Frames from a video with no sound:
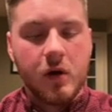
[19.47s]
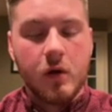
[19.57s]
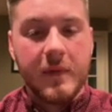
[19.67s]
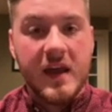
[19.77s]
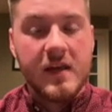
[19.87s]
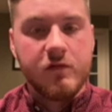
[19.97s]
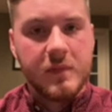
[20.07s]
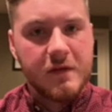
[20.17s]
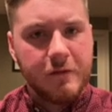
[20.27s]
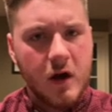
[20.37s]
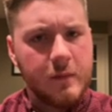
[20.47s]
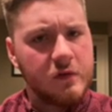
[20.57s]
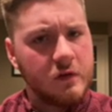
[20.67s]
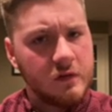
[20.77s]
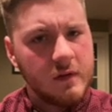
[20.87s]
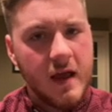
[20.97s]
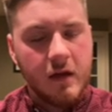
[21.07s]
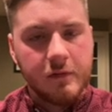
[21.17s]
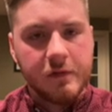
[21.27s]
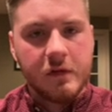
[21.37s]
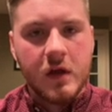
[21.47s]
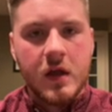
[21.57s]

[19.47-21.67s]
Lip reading: or may even be farmers ourselves.